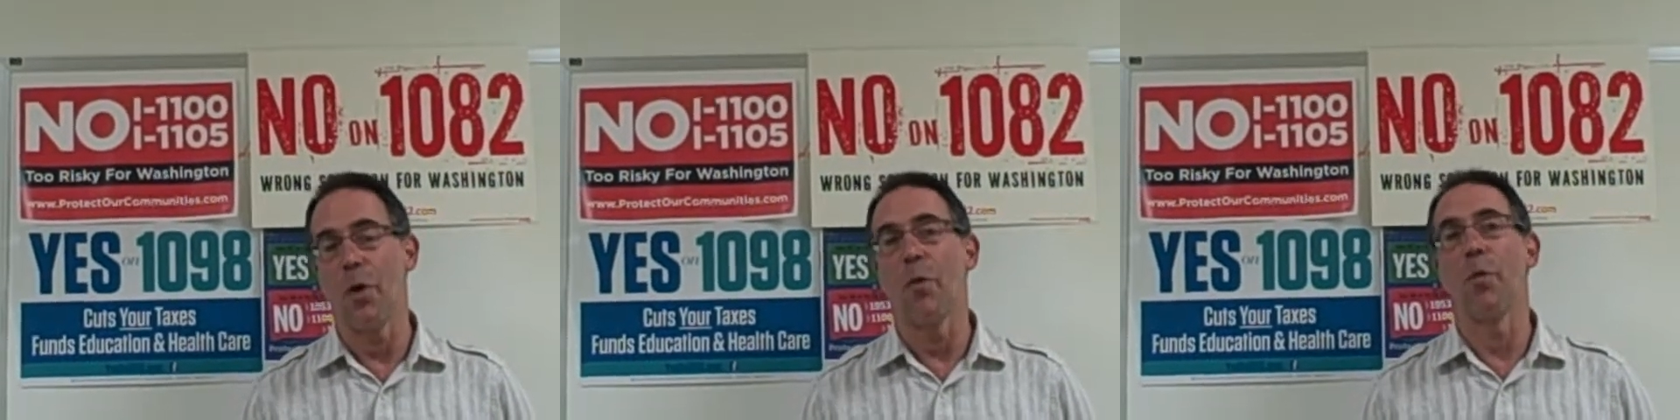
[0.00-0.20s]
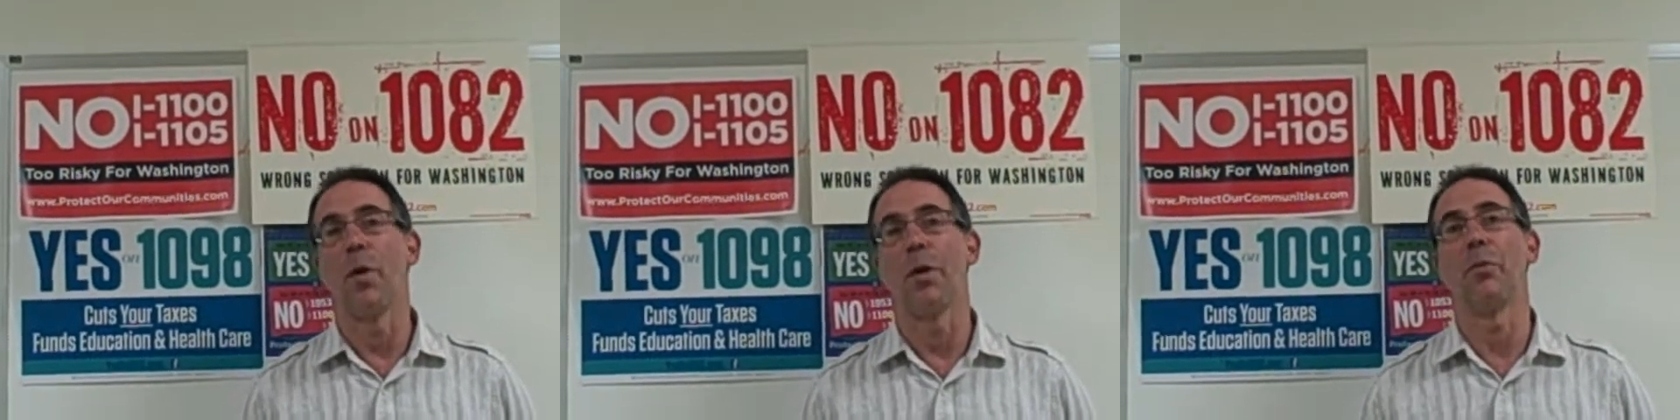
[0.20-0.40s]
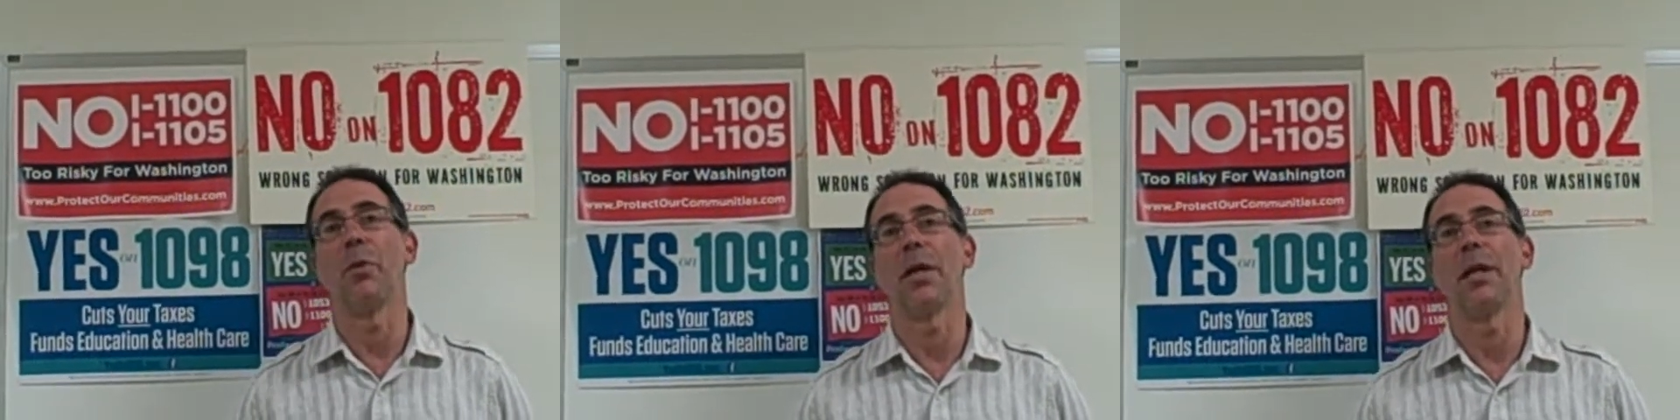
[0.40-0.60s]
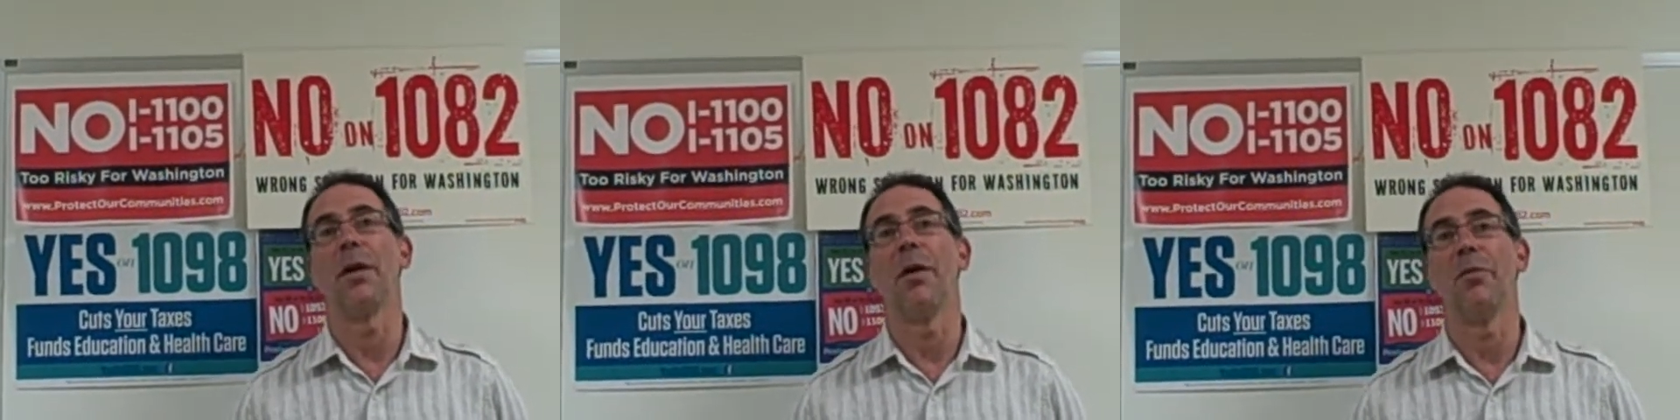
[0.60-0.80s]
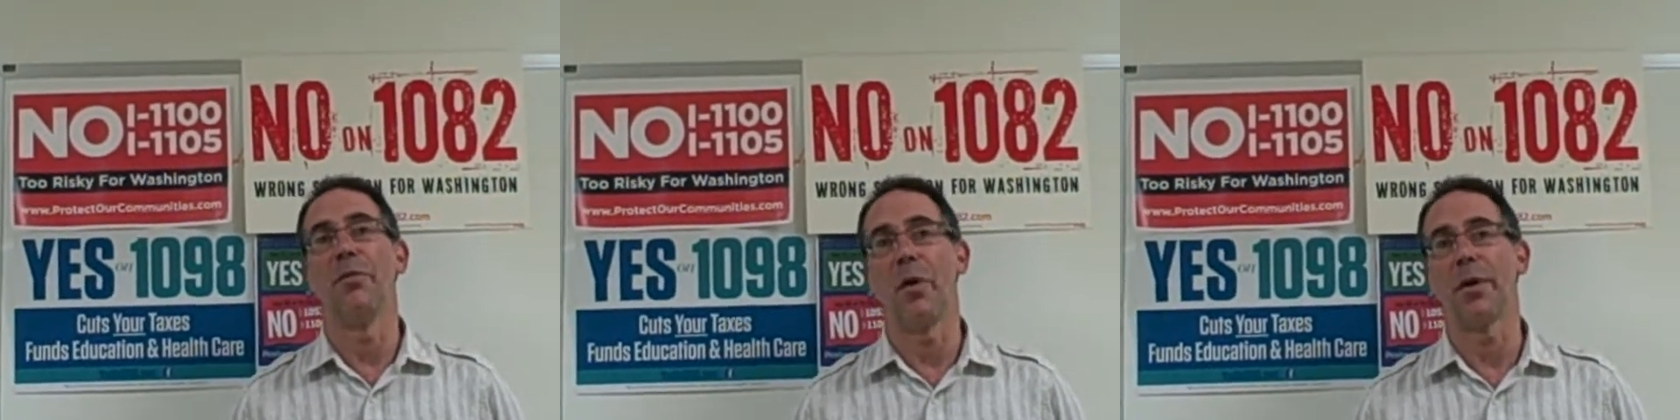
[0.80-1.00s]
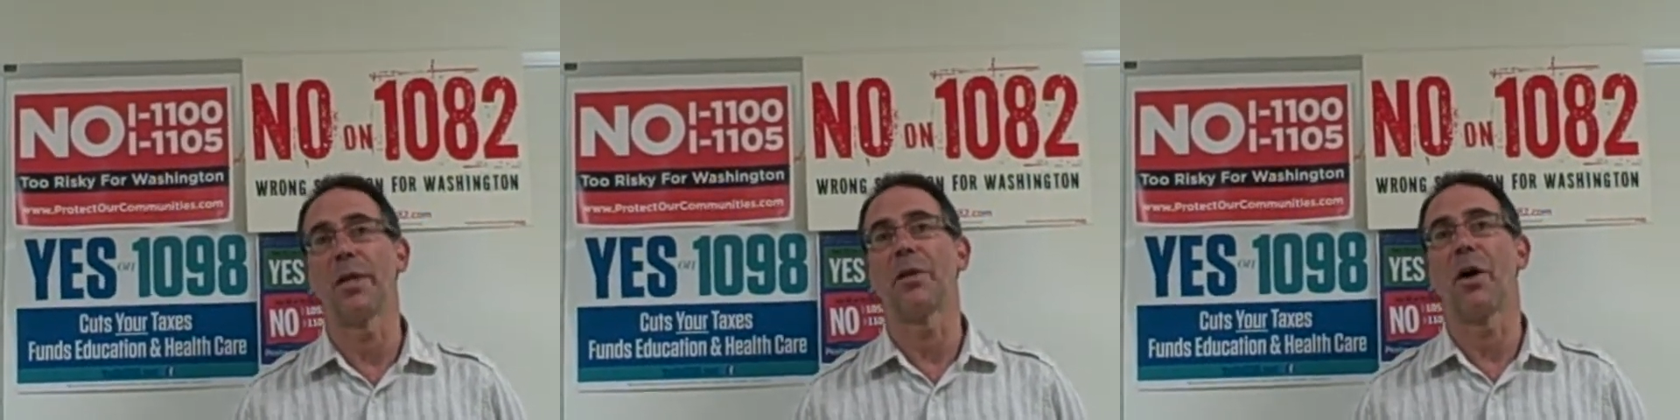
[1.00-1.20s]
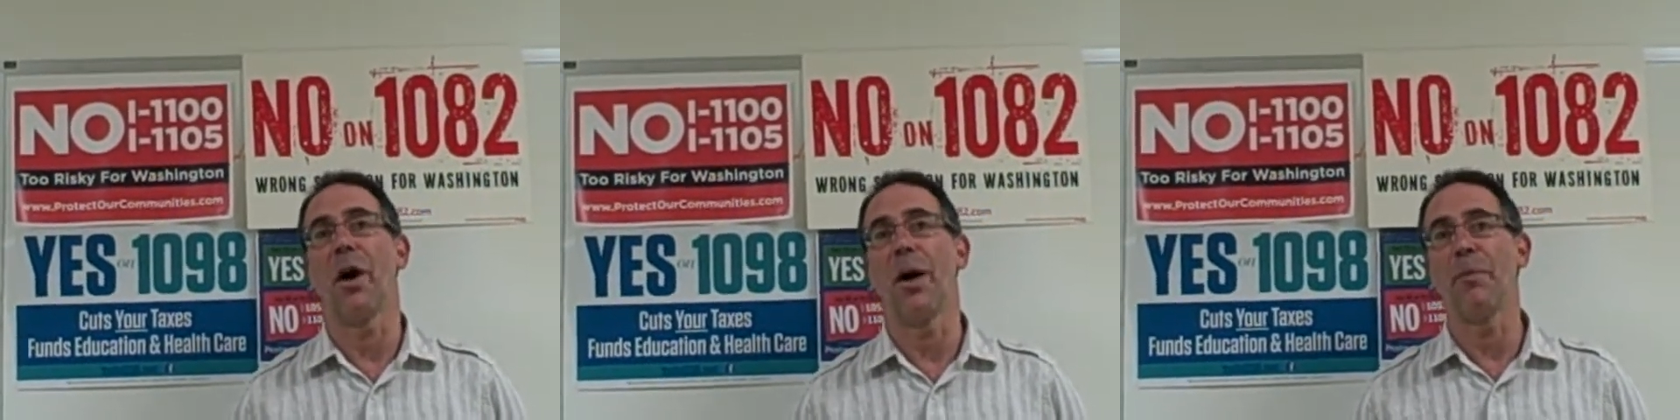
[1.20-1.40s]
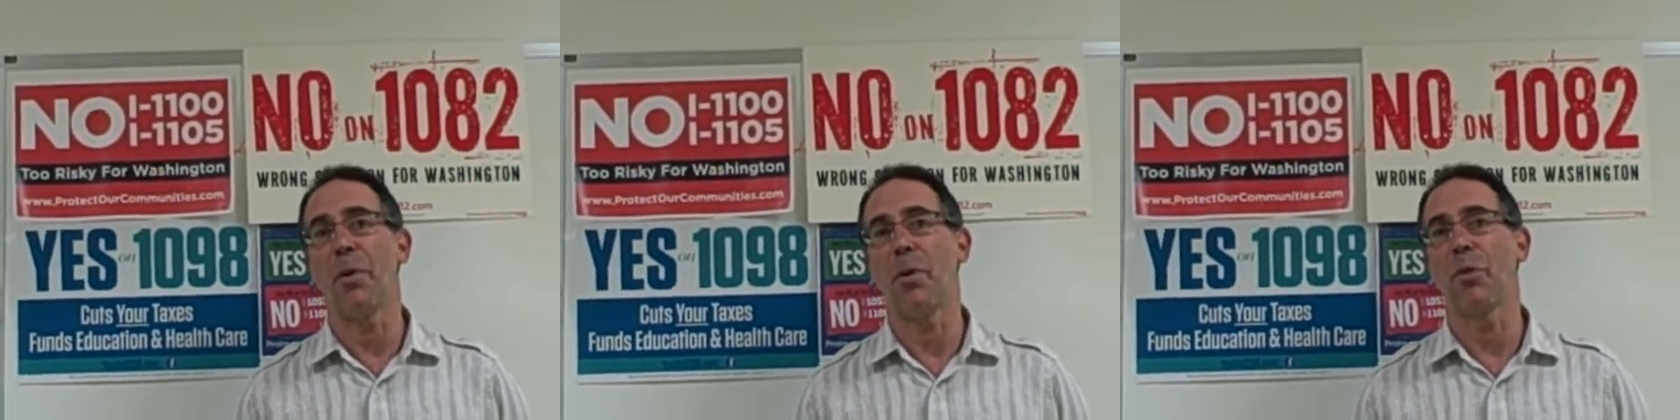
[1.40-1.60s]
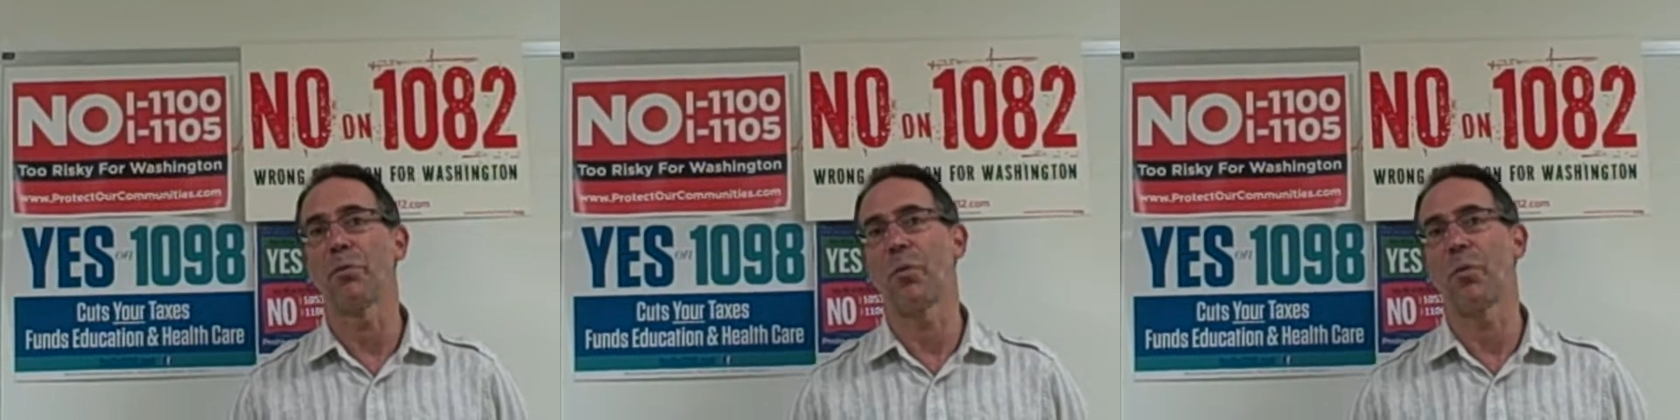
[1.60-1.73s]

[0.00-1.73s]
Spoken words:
when we voted to uphold